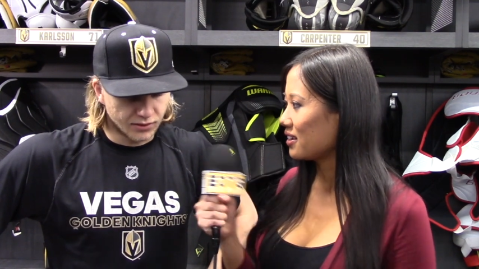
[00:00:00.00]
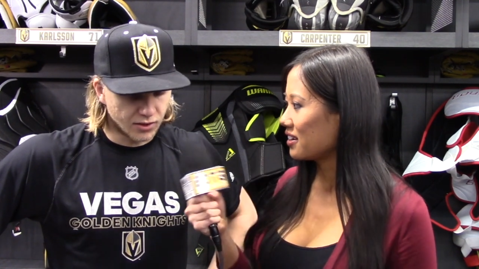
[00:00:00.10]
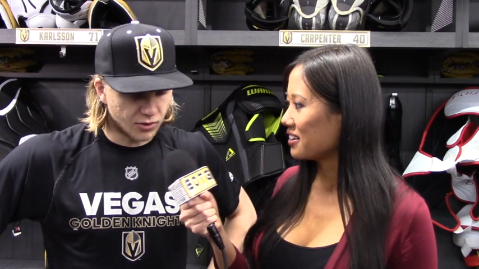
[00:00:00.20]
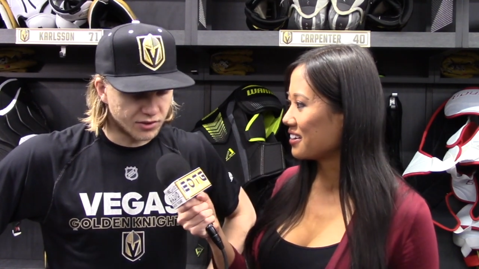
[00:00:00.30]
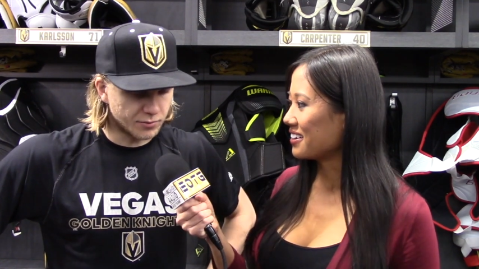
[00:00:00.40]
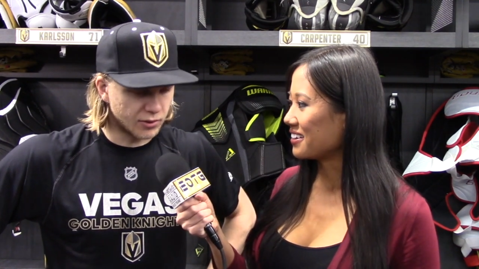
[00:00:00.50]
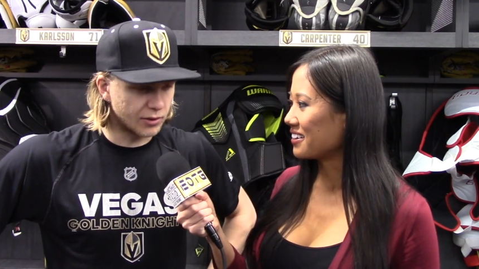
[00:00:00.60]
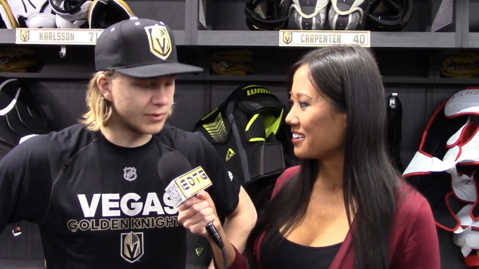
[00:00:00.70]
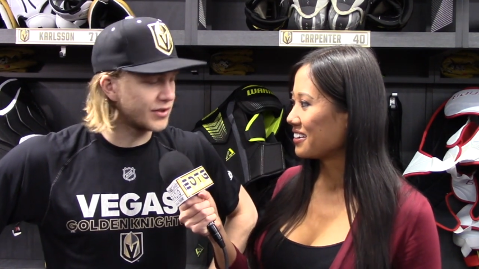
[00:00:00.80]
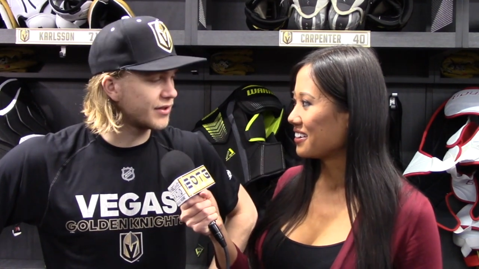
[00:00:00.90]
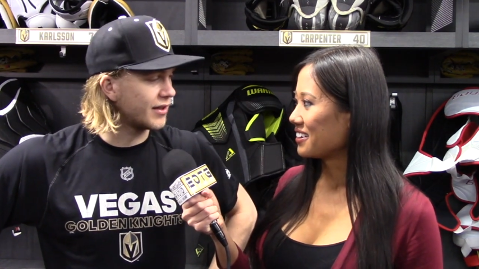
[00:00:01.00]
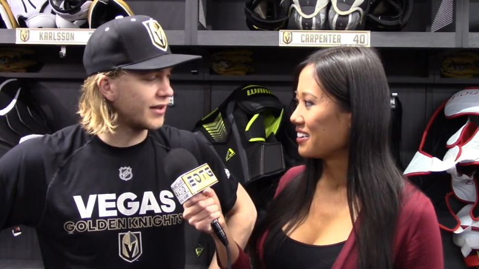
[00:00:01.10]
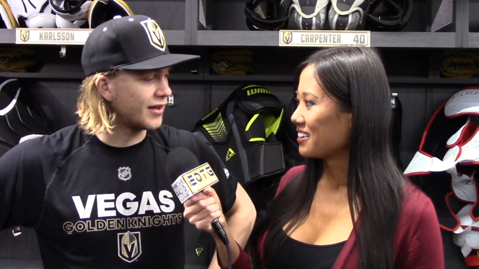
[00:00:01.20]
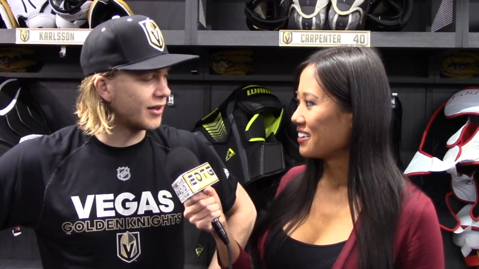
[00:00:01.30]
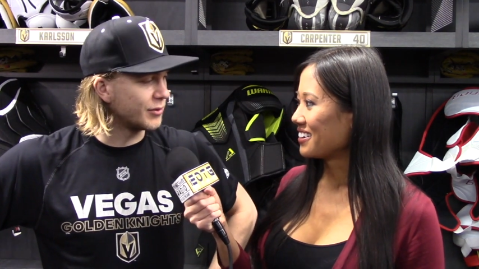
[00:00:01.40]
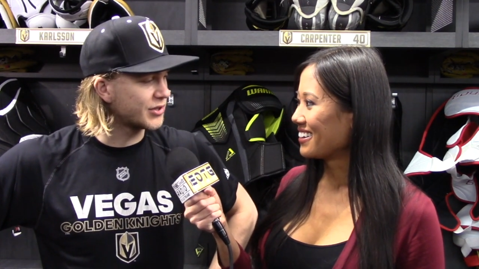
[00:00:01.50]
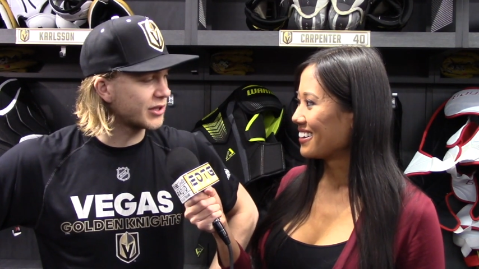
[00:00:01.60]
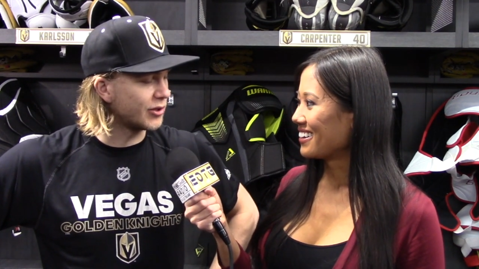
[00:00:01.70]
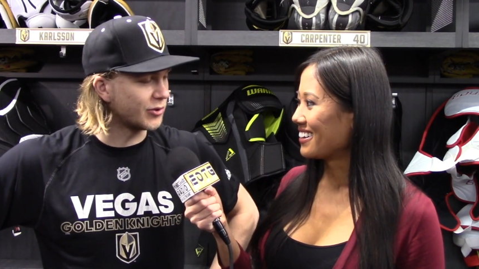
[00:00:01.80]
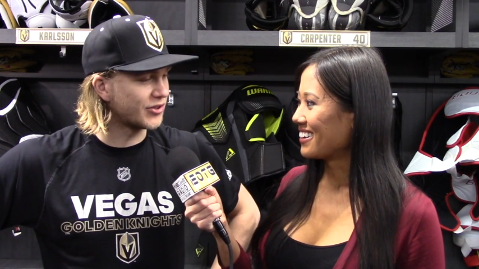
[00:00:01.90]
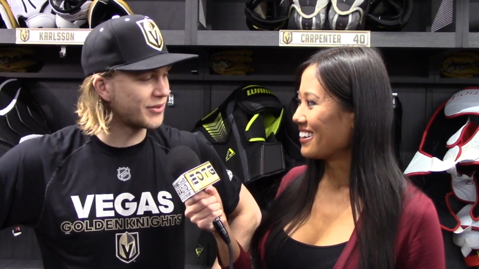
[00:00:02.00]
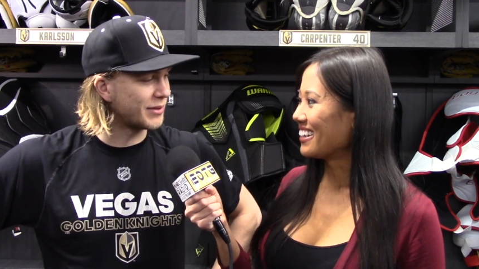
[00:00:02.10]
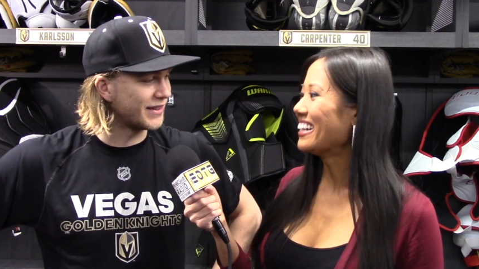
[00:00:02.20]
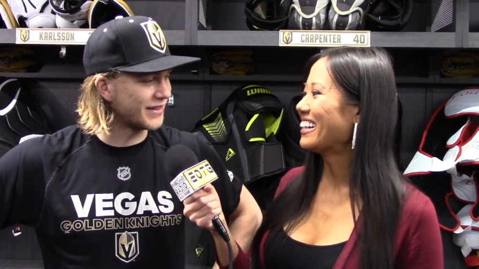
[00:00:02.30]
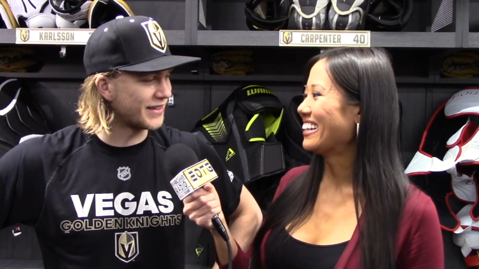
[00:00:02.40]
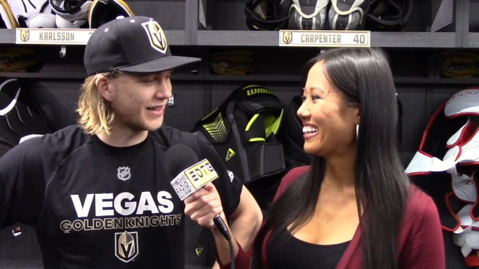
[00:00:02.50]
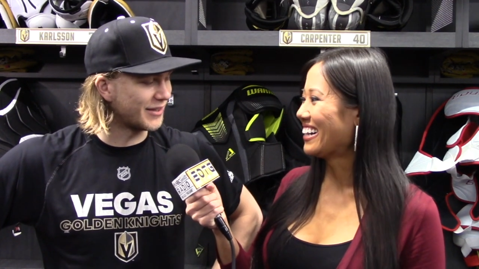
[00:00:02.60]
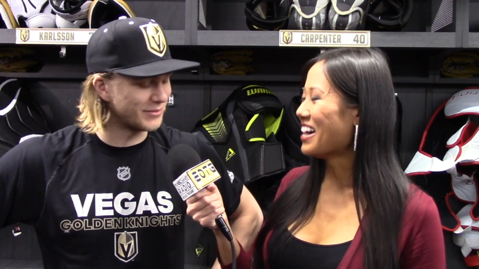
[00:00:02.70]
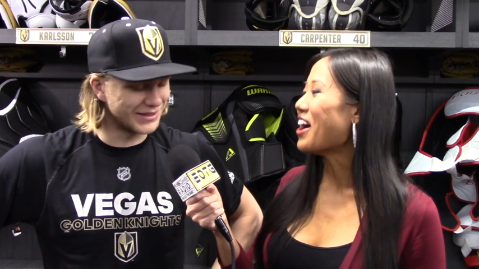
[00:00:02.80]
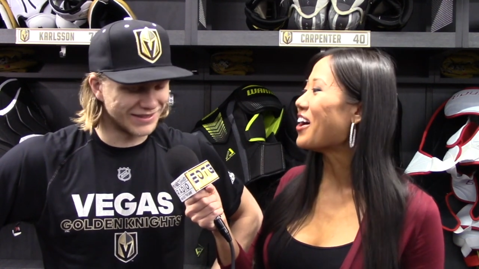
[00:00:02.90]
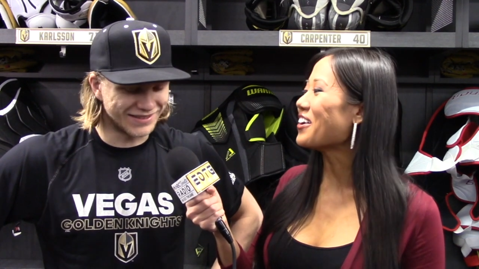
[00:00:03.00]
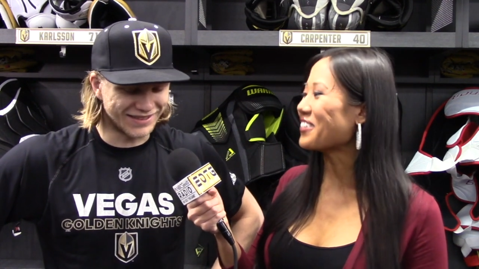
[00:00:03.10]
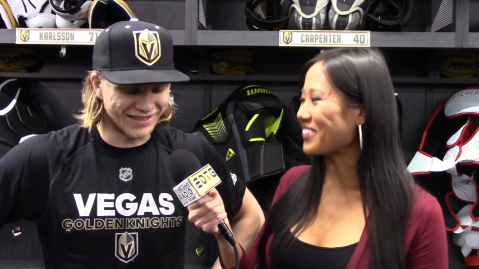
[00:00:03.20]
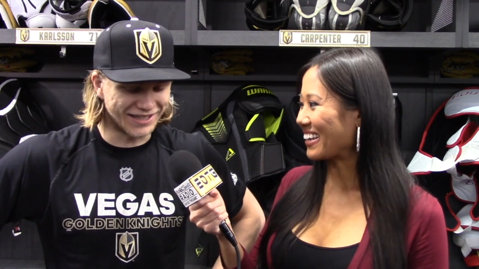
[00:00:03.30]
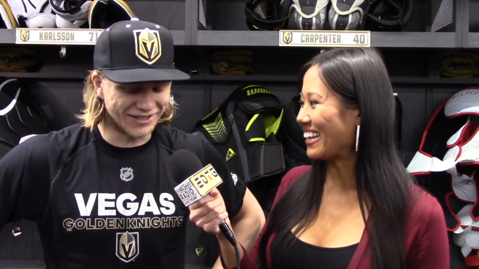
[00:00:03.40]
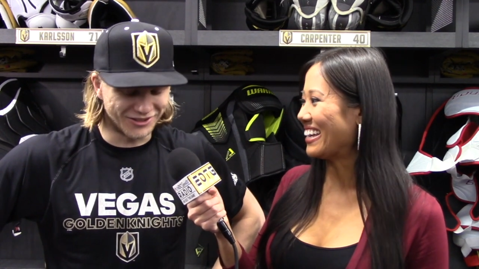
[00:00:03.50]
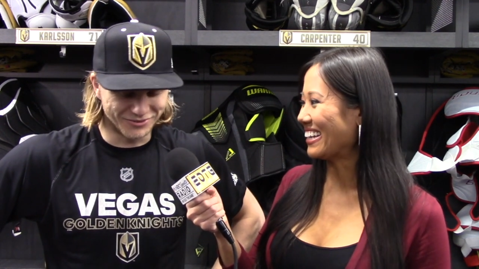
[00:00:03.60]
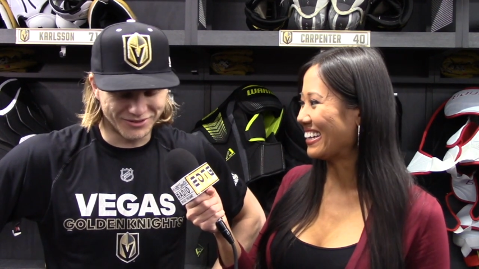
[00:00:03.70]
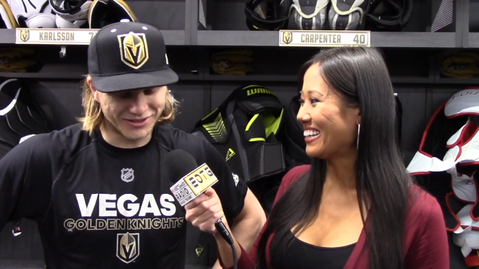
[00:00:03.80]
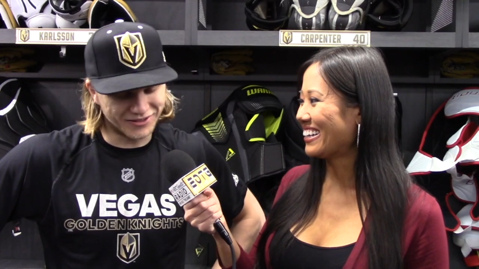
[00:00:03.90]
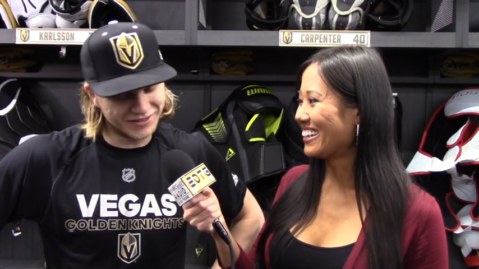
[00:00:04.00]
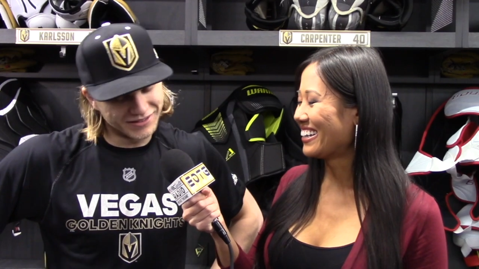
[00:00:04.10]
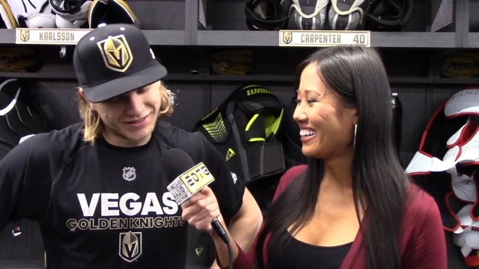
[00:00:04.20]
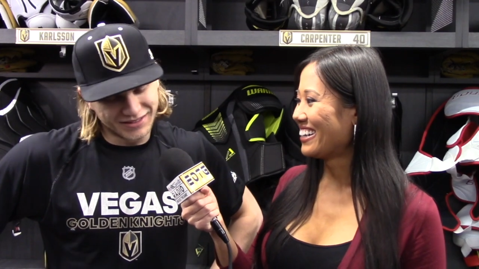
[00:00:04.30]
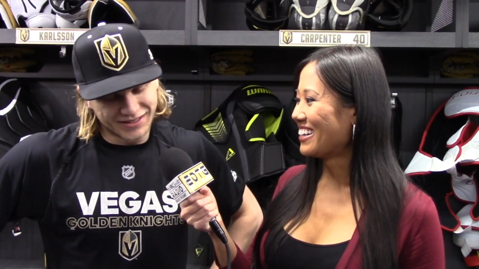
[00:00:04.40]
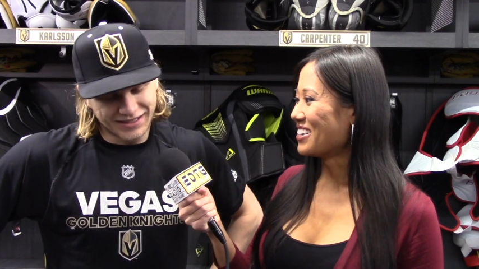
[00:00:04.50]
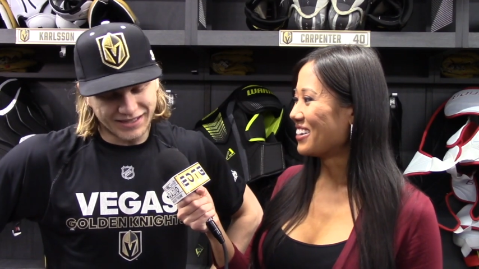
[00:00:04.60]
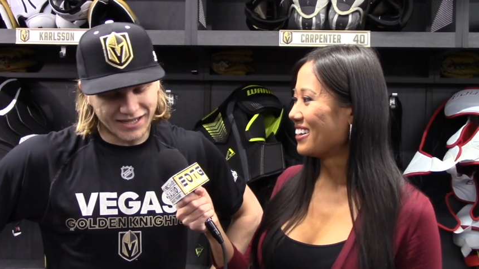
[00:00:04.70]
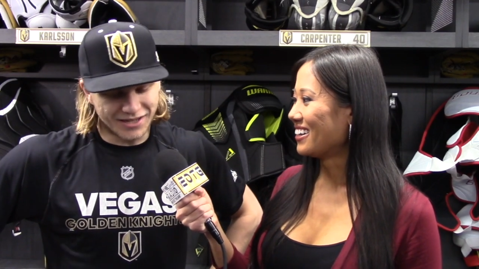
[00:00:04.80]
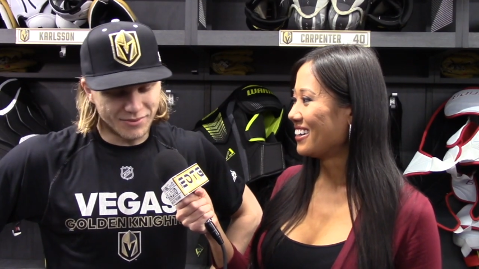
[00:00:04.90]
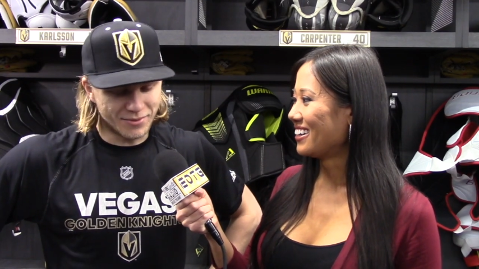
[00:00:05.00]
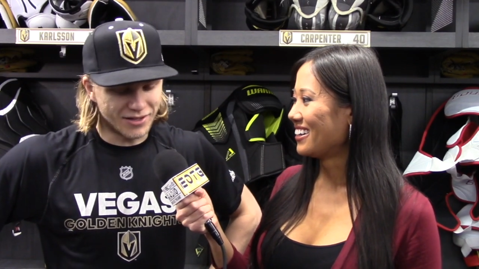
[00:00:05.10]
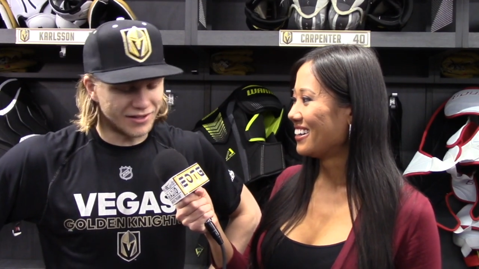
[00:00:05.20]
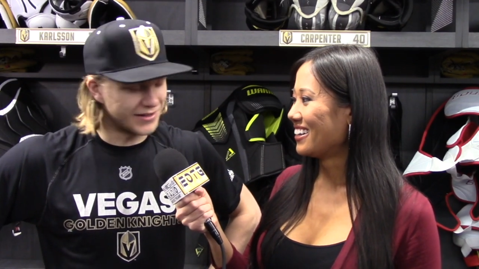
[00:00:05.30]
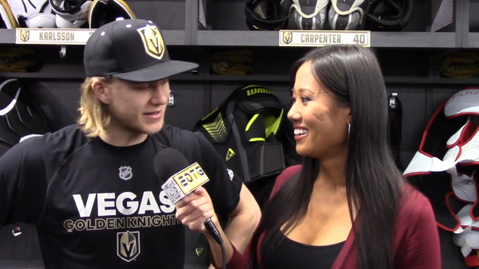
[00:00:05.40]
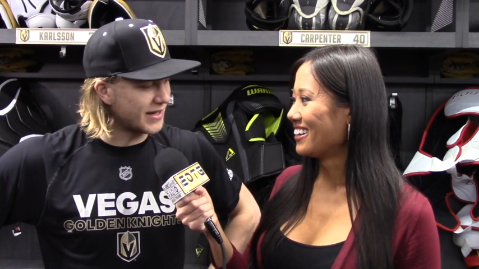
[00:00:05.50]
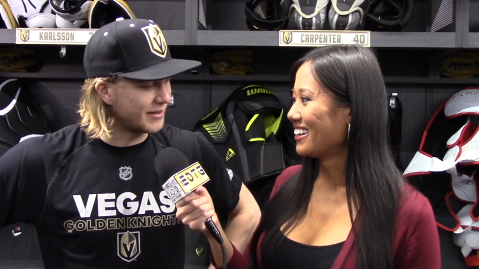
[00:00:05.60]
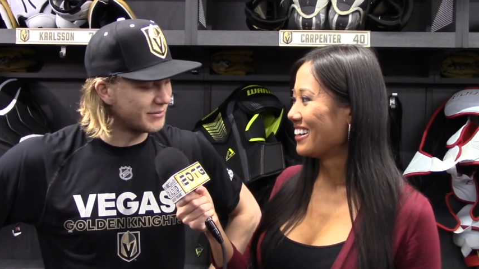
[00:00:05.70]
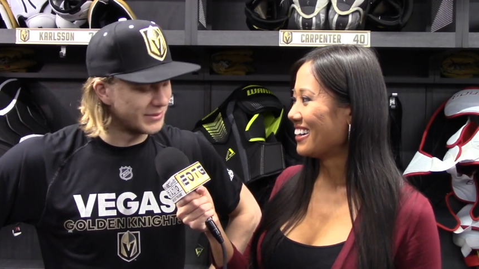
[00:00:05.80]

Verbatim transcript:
Speaker 1: No, Chipotle was closed by the time I got home, so maybe another time.